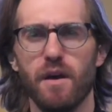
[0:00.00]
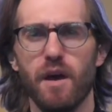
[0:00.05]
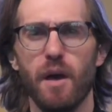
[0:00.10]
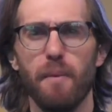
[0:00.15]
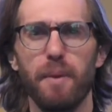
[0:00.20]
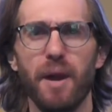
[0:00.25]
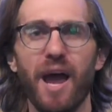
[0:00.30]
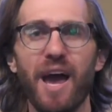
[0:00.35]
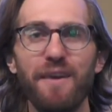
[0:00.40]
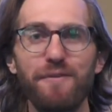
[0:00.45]

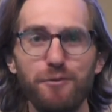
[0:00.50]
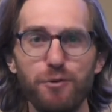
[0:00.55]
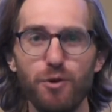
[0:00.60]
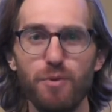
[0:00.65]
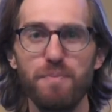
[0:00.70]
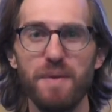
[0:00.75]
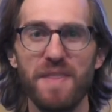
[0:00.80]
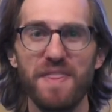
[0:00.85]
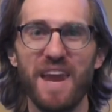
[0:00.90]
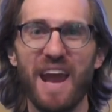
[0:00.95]
But I have to
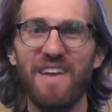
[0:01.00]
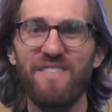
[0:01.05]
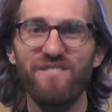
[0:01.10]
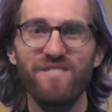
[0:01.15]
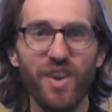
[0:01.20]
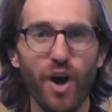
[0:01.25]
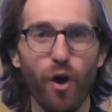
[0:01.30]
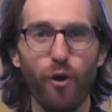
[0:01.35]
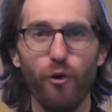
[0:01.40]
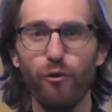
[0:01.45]
admit that I
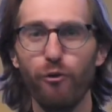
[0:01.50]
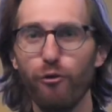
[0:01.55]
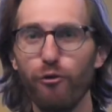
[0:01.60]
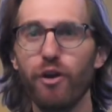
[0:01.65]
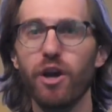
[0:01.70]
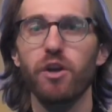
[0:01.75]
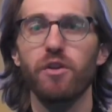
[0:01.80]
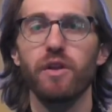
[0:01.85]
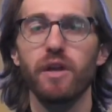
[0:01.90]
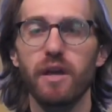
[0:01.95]
felt
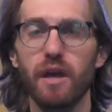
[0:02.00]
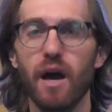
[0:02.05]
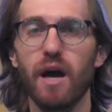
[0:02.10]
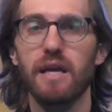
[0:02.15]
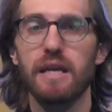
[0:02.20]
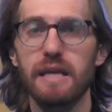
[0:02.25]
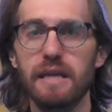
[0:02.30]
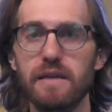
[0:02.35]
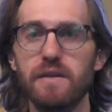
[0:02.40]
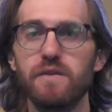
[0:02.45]
fairly
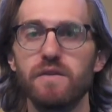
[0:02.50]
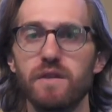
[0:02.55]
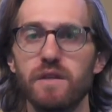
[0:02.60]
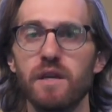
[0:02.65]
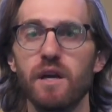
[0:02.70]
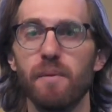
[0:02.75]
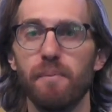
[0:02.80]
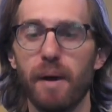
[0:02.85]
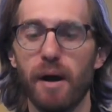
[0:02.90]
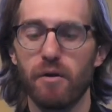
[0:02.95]
uneasy
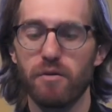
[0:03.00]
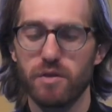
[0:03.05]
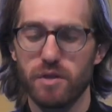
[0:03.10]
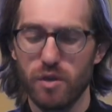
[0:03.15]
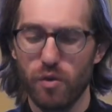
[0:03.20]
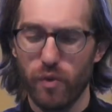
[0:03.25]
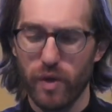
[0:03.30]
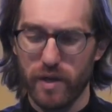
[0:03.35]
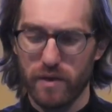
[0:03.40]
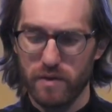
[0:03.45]
about
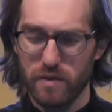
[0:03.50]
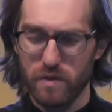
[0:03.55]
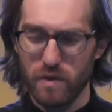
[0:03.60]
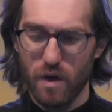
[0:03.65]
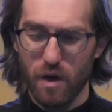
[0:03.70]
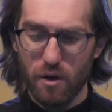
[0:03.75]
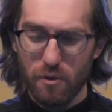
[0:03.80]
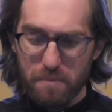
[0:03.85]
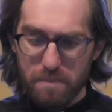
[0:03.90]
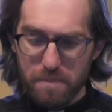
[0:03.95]
doing so.
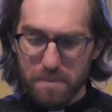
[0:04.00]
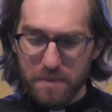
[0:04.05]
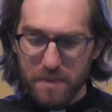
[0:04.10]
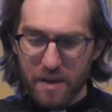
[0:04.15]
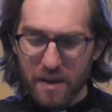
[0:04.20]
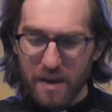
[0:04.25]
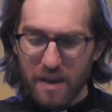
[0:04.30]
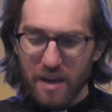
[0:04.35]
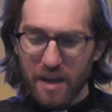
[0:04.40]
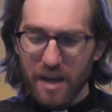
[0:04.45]

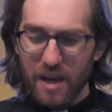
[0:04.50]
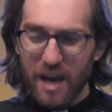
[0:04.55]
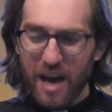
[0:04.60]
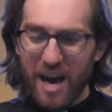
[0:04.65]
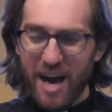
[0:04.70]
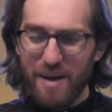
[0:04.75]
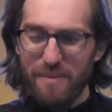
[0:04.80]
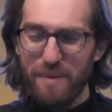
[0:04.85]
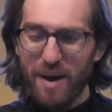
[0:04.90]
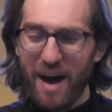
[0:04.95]

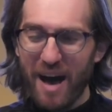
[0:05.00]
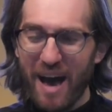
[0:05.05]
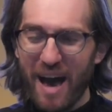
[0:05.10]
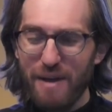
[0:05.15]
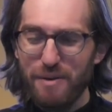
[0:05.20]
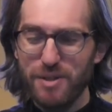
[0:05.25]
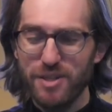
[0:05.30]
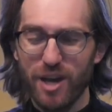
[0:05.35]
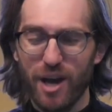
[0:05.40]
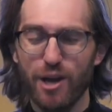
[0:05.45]
I
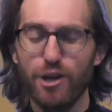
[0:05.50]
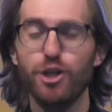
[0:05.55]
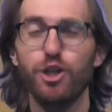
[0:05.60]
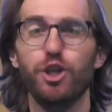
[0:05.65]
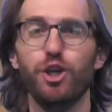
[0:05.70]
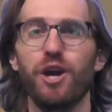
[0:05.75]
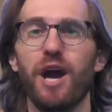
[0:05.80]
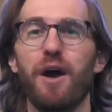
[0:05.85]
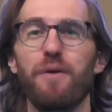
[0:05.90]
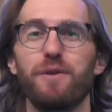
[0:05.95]
was
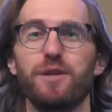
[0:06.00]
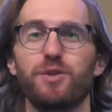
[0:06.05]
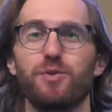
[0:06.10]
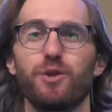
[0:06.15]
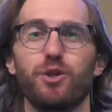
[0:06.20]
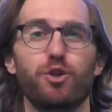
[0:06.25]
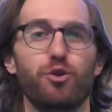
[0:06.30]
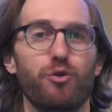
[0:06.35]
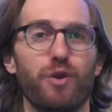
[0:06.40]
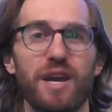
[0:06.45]
unsure how this would
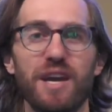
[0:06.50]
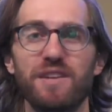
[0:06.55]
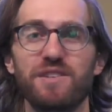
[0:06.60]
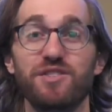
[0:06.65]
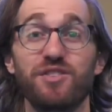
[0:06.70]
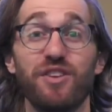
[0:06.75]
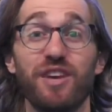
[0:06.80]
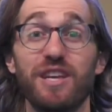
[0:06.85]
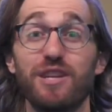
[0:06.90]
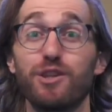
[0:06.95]

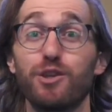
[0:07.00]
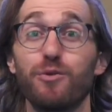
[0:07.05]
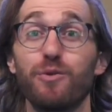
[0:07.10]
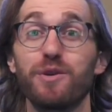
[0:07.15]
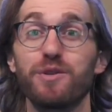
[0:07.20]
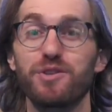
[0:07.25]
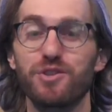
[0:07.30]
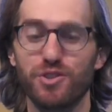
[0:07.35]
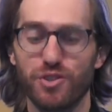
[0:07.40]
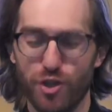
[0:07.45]
translate to a
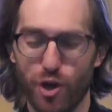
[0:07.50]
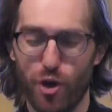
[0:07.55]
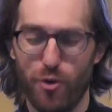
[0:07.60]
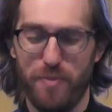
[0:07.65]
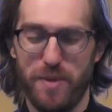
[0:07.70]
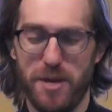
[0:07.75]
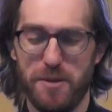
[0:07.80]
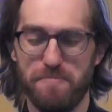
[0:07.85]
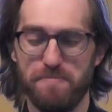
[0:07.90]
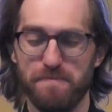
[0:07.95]

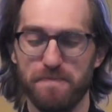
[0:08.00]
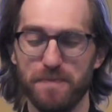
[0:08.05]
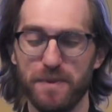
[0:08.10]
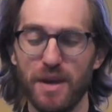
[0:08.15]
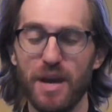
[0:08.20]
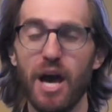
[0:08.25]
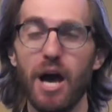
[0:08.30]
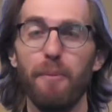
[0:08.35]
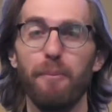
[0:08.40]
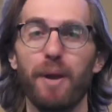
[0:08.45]
sermon,
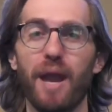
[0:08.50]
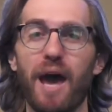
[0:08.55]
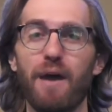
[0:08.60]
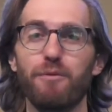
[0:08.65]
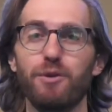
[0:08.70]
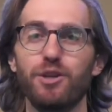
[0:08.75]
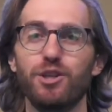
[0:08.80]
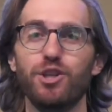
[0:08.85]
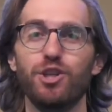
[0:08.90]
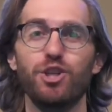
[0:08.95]
but I
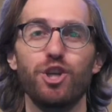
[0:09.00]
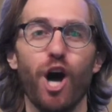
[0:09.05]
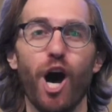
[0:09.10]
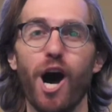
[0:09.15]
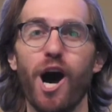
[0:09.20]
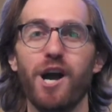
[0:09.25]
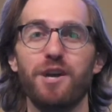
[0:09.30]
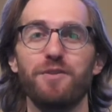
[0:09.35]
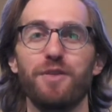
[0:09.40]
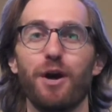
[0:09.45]
was
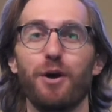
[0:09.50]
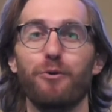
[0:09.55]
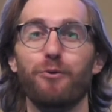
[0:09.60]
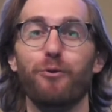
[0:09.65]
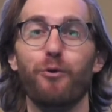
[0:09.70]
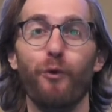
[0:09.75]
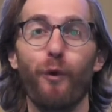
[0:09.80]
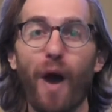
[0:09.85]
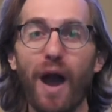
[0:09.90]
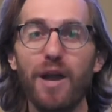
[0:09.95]
shocked that
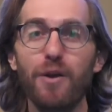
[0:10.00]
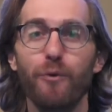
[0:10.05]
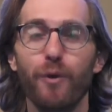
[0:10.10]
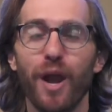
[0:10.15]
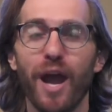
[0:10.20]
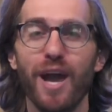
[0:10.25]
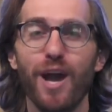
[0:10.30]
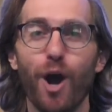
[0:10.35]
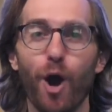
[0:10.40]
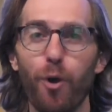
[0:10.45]
right when
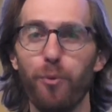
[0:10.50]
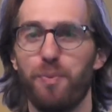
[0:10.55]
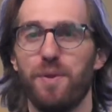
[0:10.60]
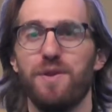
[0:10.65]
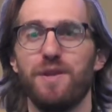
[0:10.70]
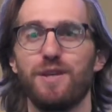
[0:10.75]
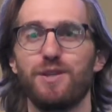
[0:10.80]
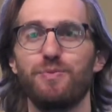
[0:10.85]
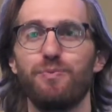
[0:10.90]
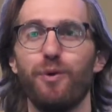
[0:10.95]
I opened
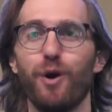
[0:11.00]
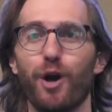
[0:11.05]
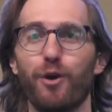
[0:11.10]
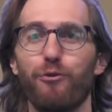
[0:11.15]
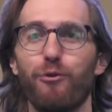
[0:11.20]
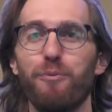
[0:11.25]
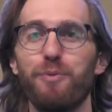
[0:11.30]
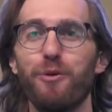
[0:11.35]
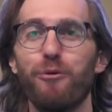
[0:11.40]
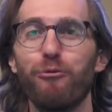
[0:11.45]
this book,
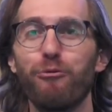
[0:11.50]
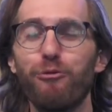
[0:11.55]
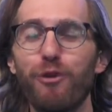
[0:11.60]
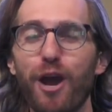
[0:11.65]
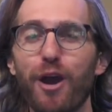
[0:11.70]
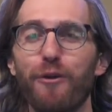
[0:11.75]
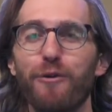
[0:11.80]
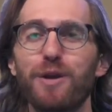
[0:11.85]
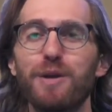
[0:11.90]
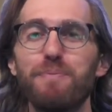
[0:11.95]
from the
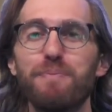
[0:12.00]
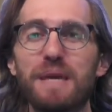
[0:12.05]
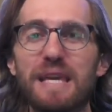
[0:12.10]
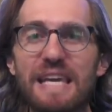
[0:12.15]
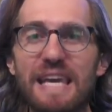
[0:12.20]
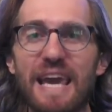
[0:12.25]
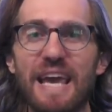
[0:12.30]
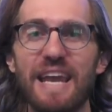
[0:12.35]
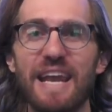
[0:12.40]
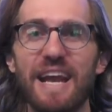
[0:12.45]
very
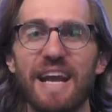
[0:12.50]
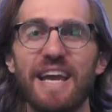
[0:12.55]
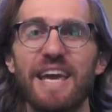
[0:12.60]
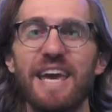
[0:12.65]
beginning,